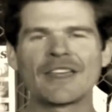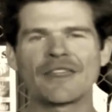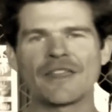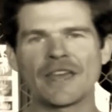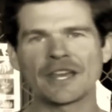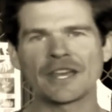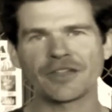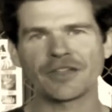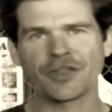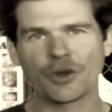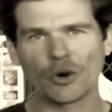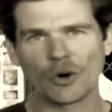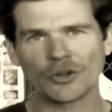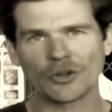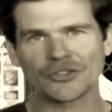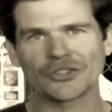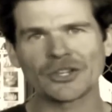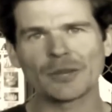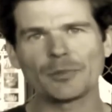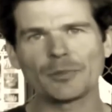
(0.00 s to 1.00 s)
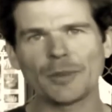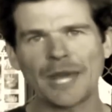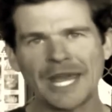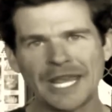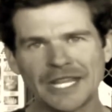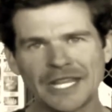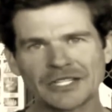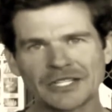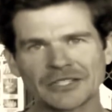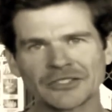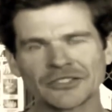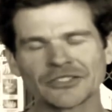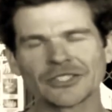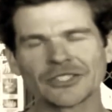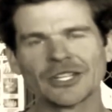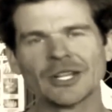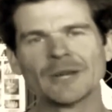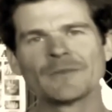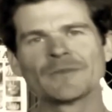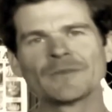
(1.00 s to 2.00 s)
their thoughts and
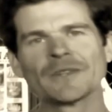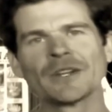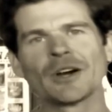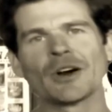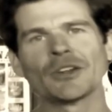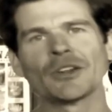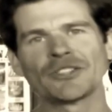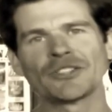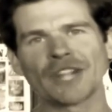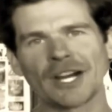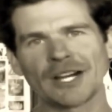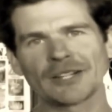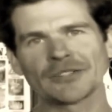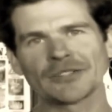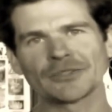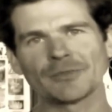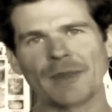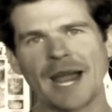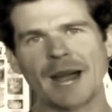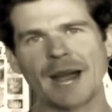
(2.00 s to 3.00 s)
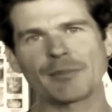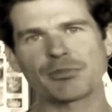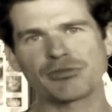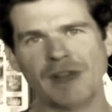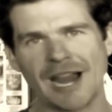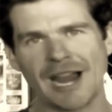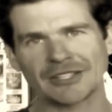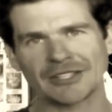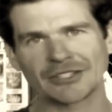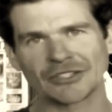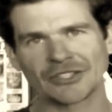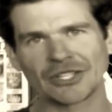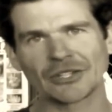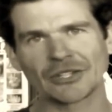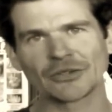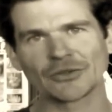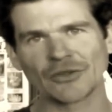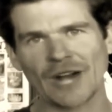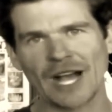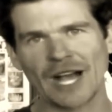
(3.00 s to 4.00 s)
opinions on Doug's malpractice at
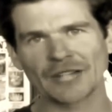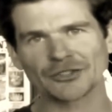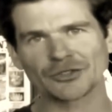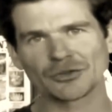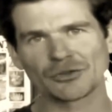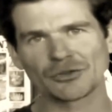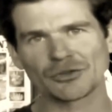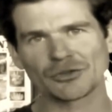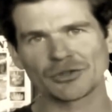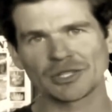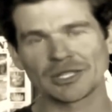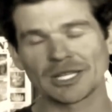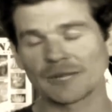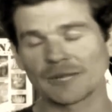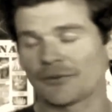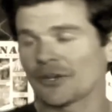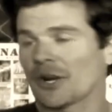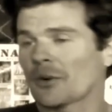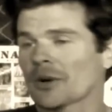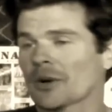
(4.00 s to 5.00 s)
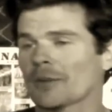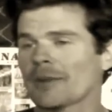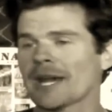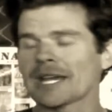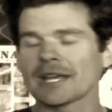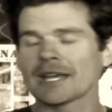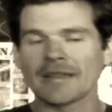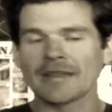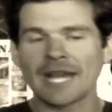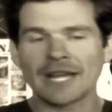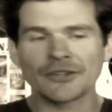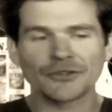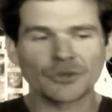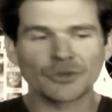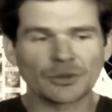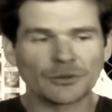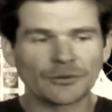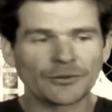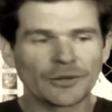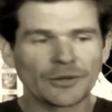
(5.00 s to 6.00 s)
his fasting retreat. And if you don't want to make it that
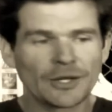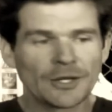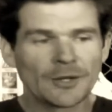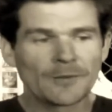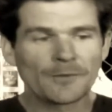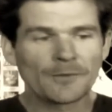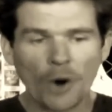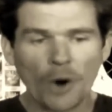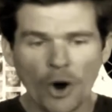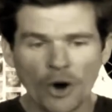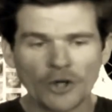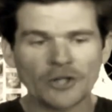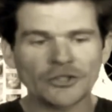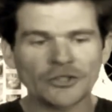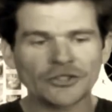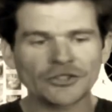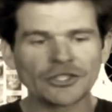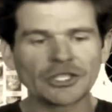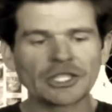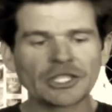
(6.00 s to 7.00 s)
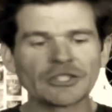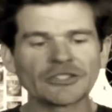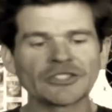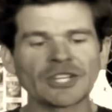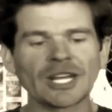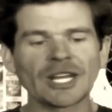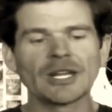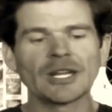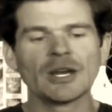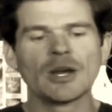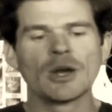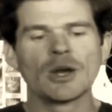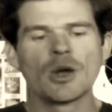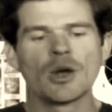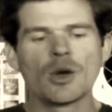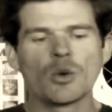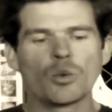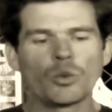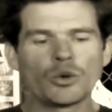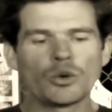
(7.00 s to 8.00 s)
sort of honest, you can say,
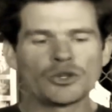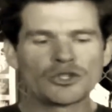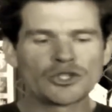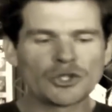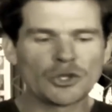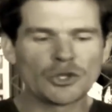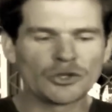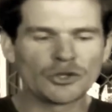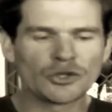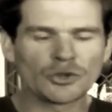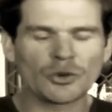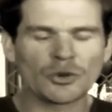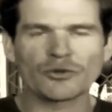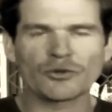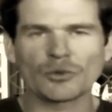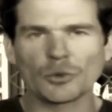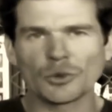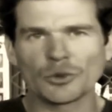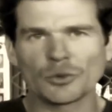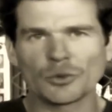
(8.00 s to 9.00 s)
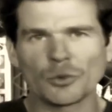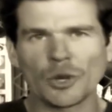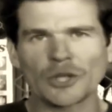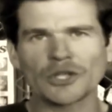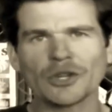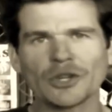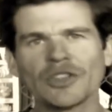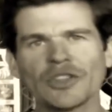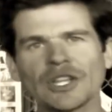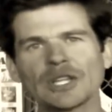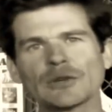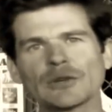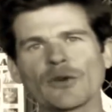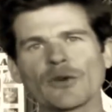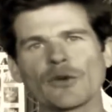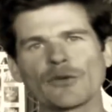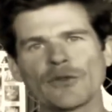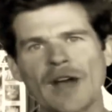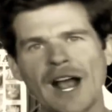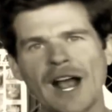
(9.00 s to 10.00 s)
would you do a, what do you think of
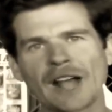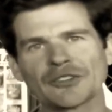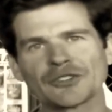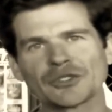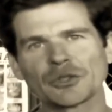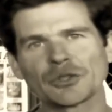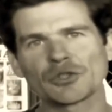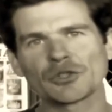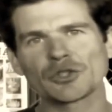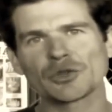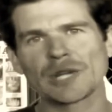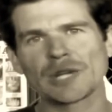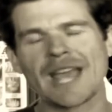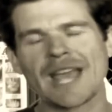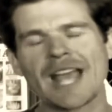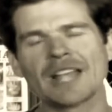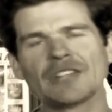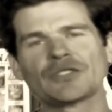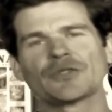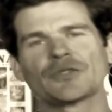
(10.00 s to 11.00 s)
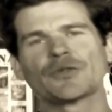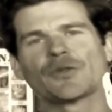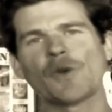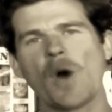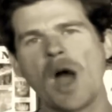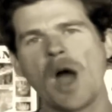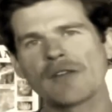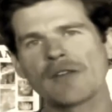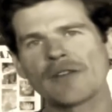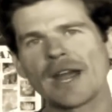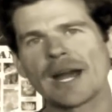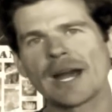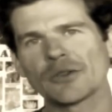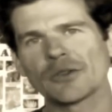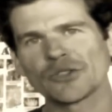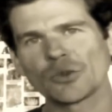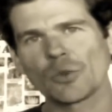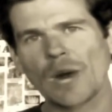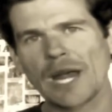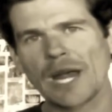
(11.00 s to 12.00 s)
a fasting retreat that is 5
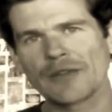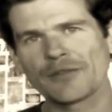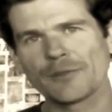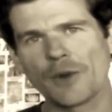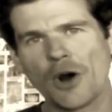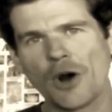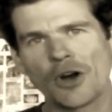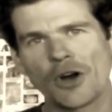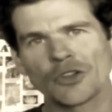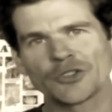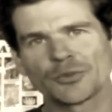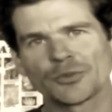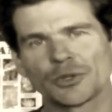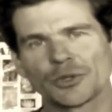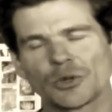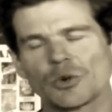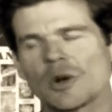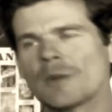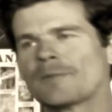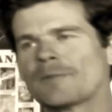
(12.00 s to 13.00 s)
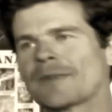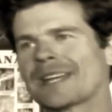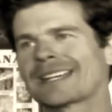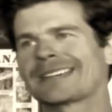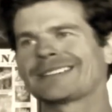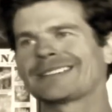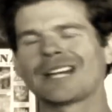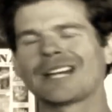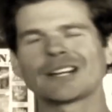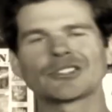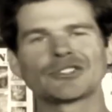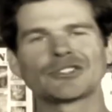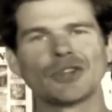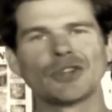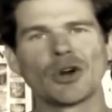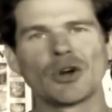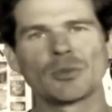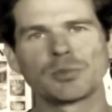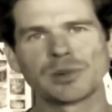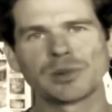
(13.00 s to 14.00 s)
hours away from a hospital and conducts
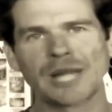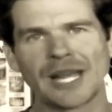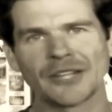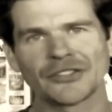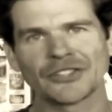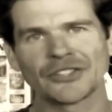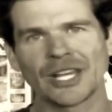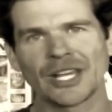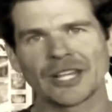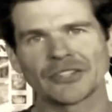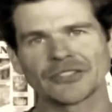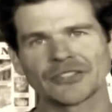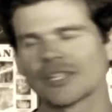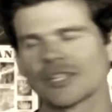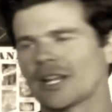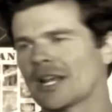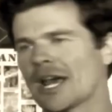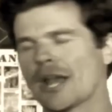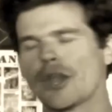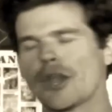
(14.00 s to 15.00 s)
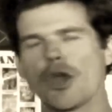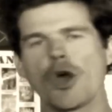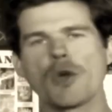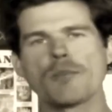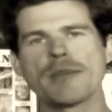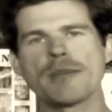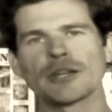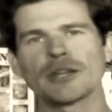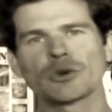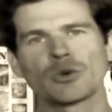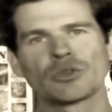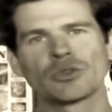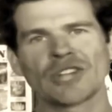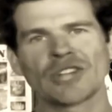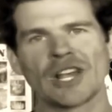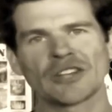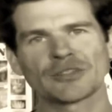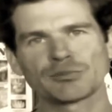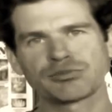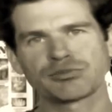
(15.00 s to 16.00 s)
no blood tests and no medical
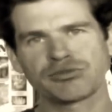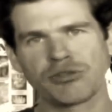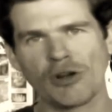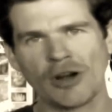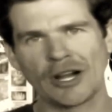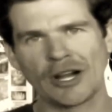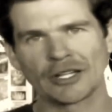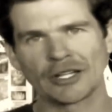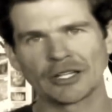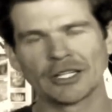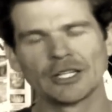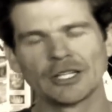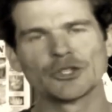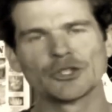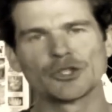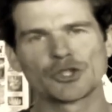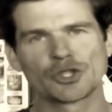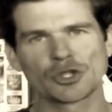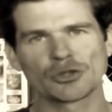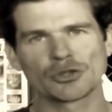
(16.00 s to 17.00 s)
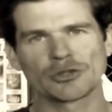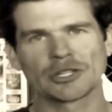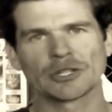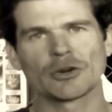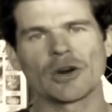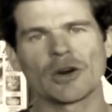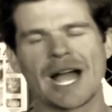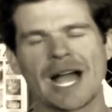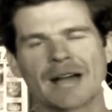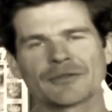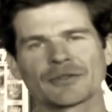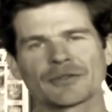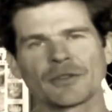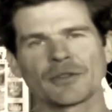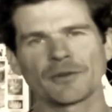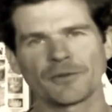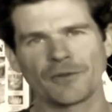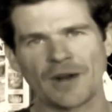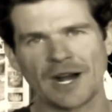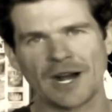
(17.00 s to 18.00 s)
tests prior, during or after
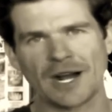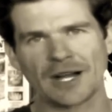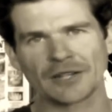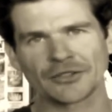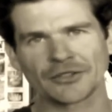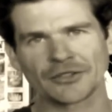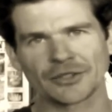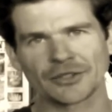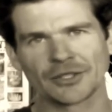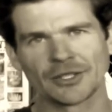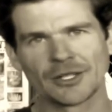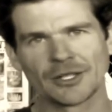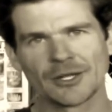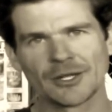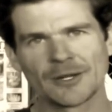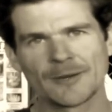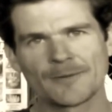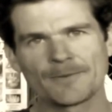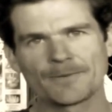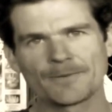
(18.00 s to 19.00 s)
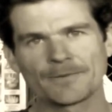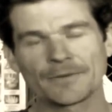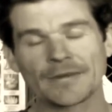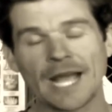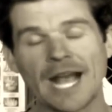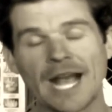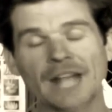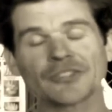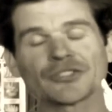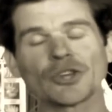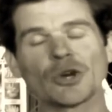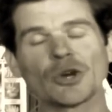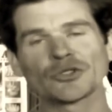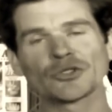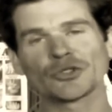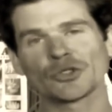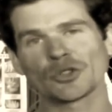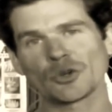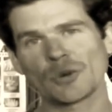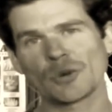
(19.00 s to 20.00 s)
the fast? Ask
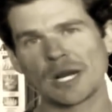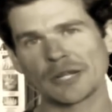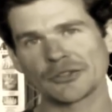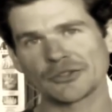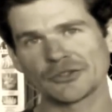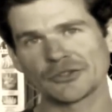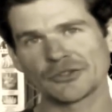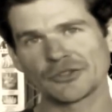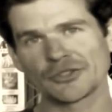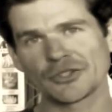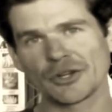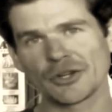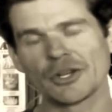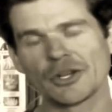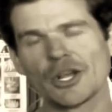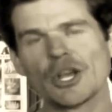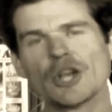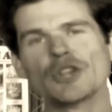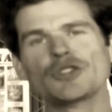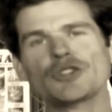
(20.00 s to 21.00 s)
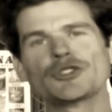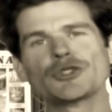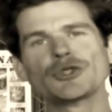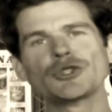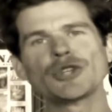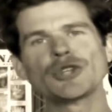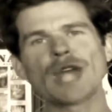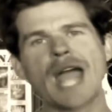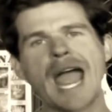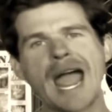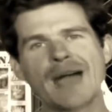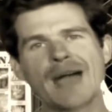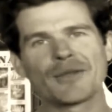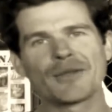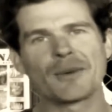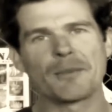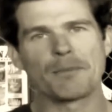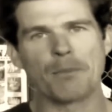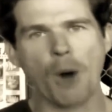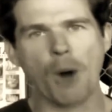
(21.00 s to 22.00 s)
those sort of questions, John. Do you
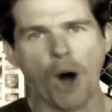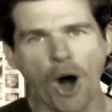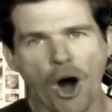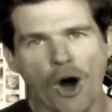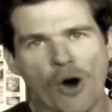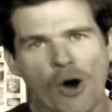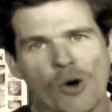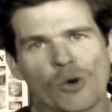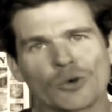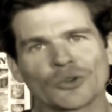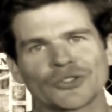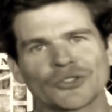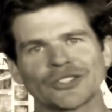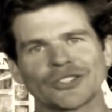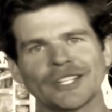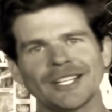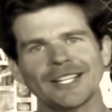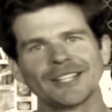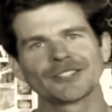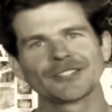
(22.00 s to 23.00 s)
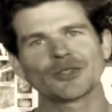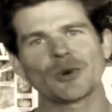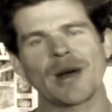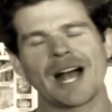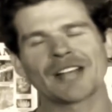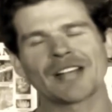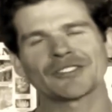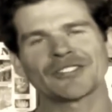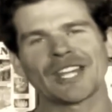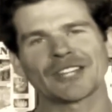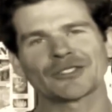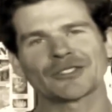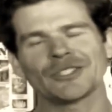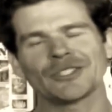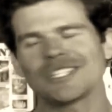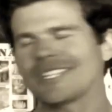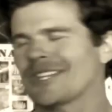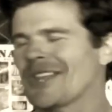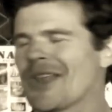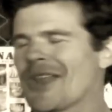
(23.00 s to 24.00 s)
have the balls to ask that?
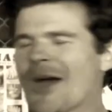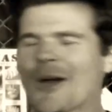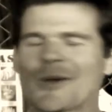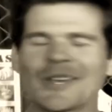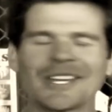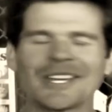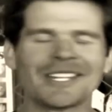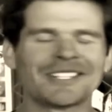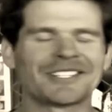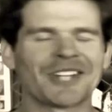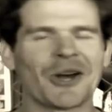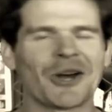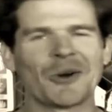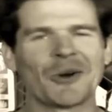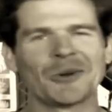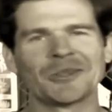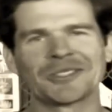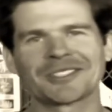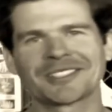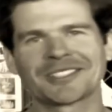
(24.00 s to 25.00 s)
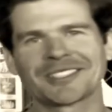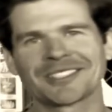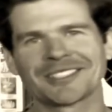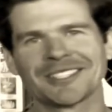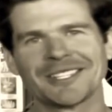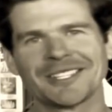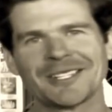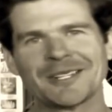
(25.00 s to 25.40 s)
You know you don't,